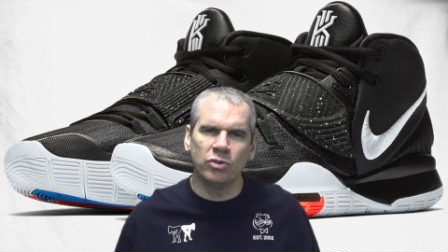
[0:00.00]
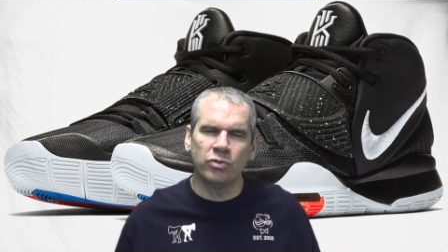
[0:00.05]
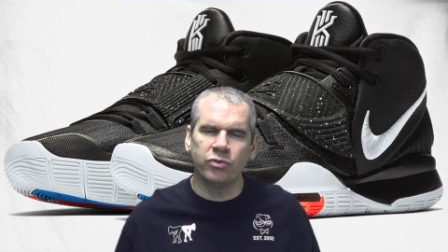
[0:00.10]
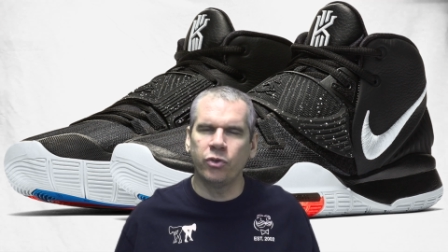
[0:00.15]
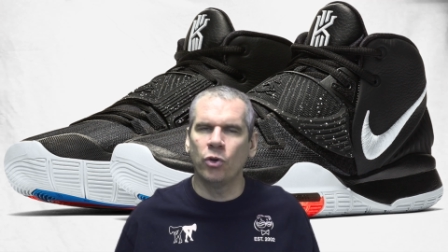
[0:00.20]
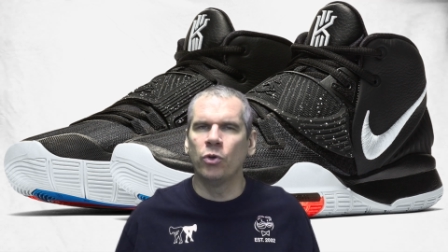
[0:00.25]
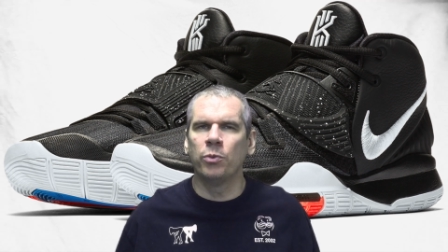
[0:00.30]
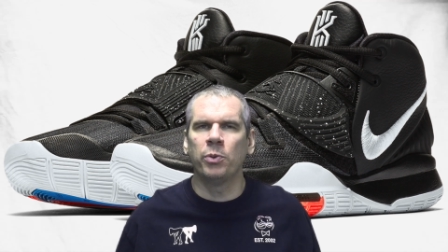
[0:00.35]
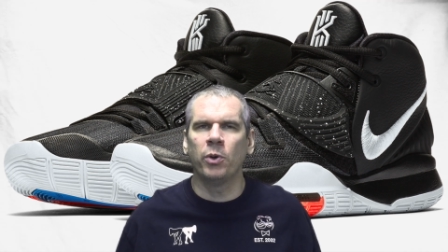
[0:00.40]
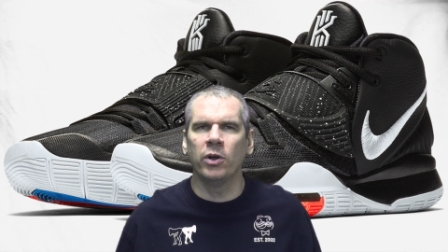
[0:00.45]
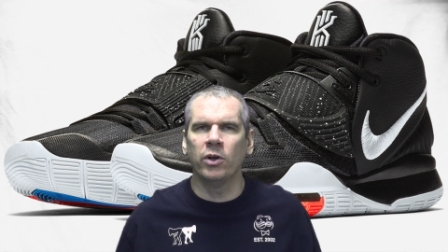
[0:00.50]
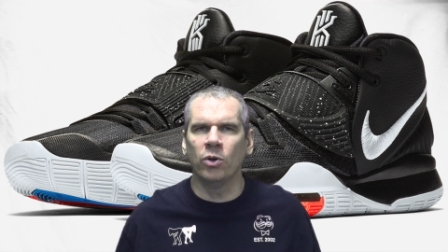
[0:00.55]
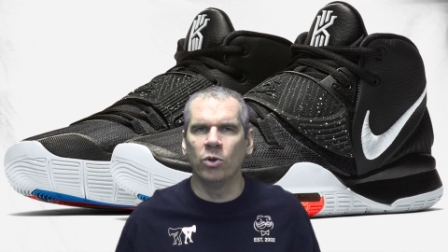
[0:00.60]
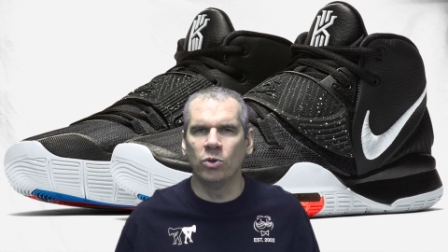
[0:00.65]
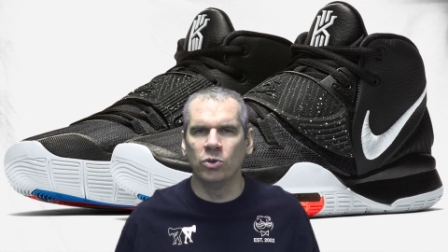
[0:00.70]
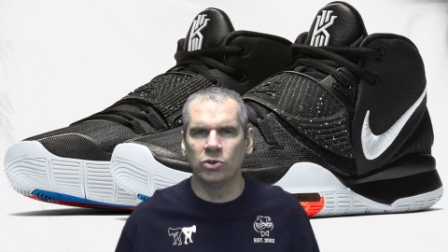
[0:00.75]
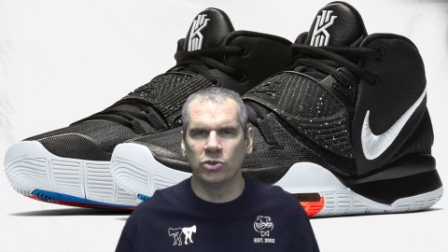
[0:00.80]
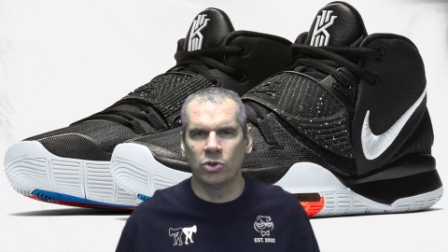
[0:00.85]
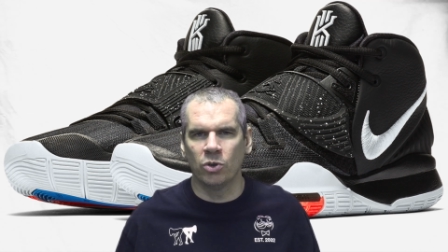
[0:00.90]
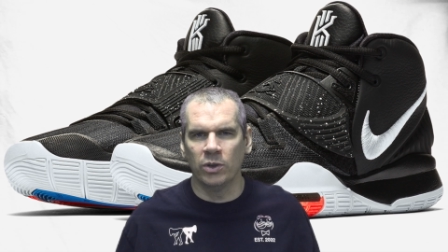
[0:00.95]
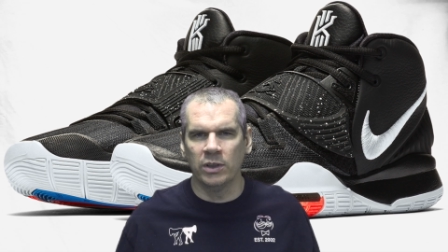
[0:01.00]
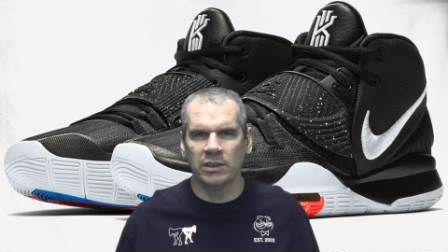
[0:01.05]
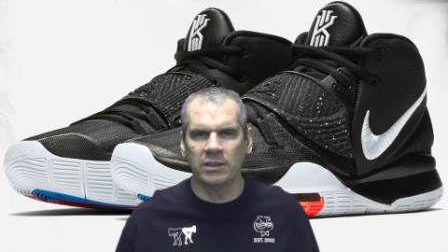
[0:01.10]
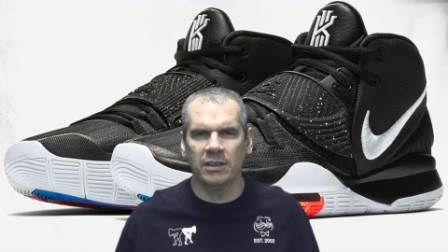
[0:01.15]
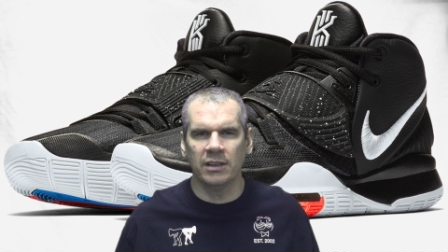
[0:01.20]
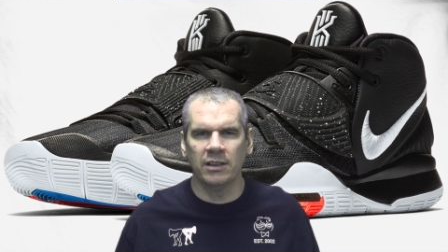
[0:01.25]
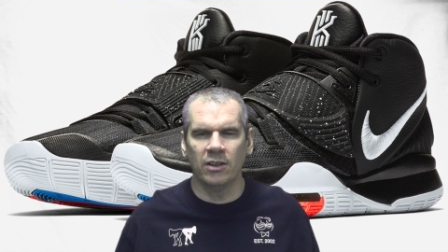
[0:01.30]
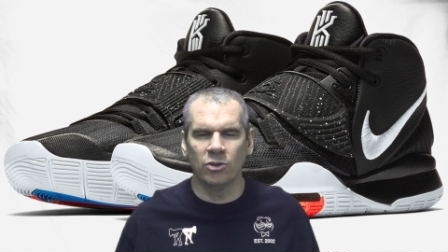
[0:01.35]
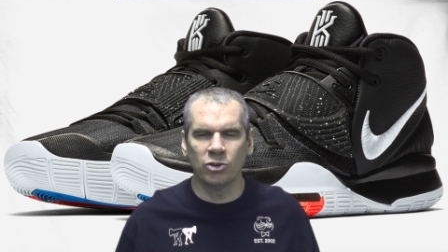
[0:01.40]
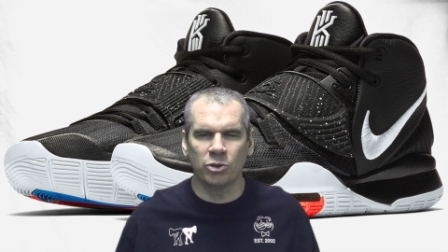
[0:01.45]
4.0 is going
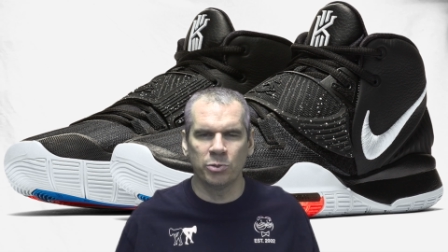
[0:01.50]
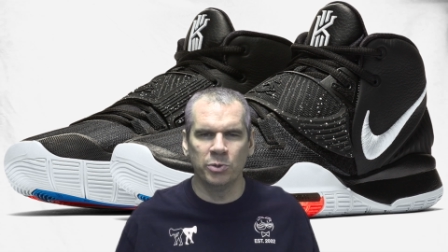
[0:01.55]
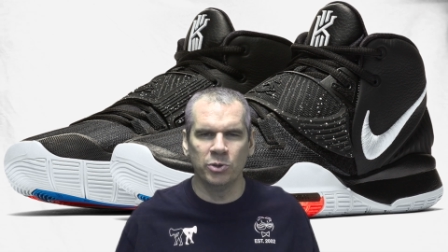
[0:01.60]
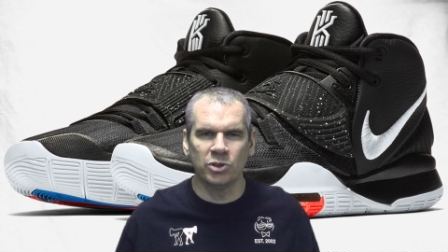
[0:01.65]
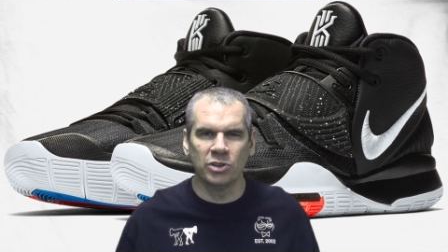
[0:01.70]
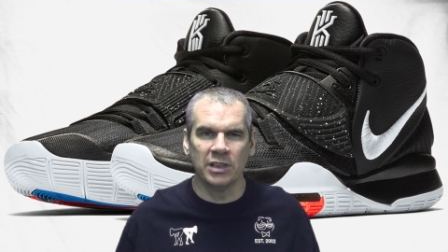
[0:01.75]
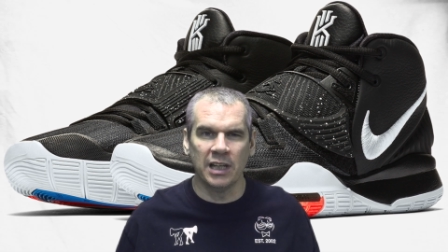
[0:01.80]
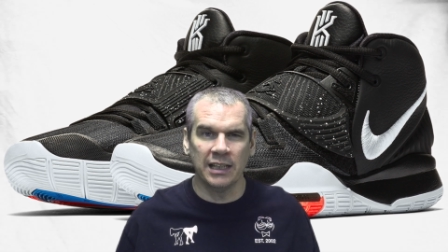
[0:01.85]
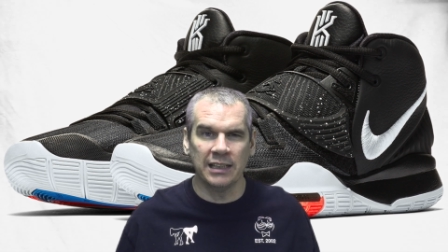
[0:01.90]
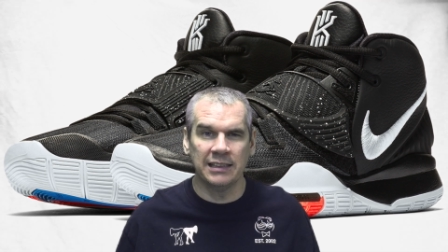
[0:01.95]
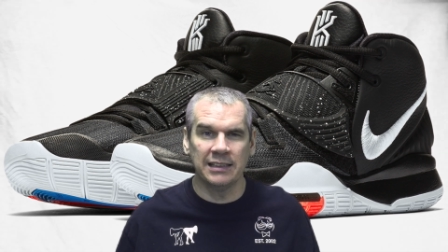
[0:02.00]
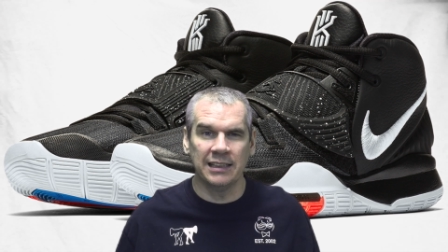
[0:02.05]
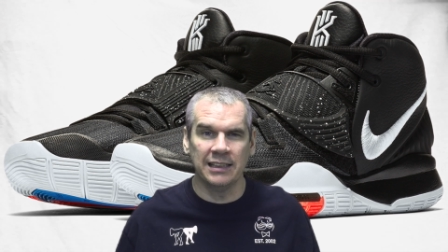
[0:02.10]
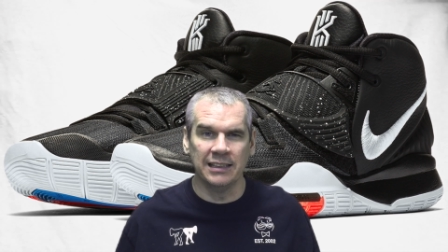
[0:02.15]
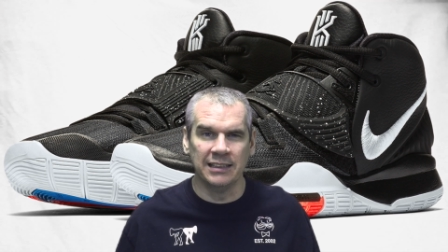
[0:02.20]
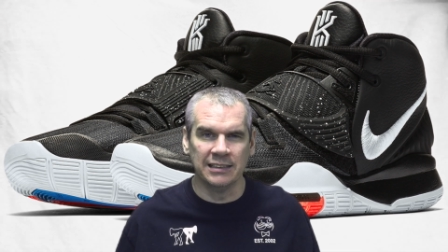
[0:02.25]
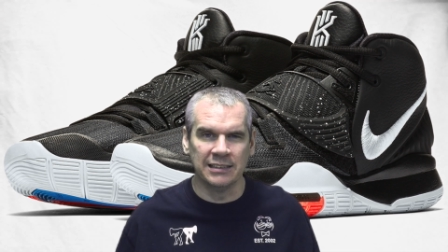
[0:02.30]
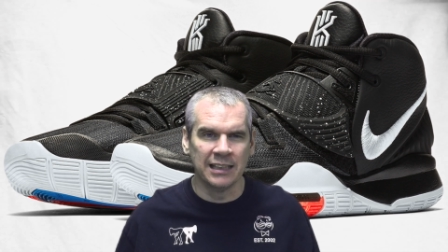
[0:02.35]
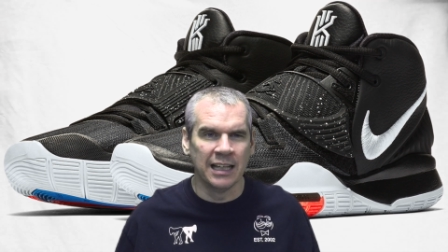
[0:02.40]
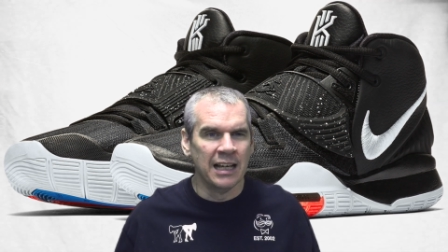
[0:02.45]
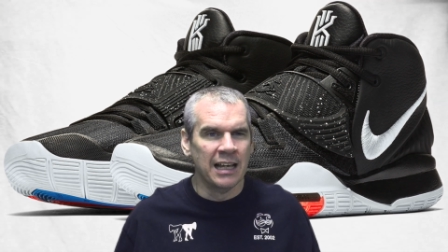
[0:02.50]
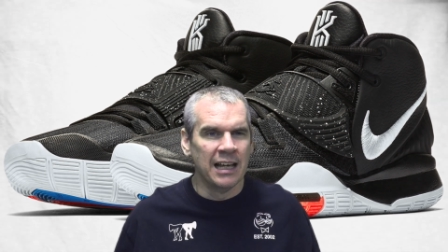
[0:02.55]
to the Ultra Boost 19s.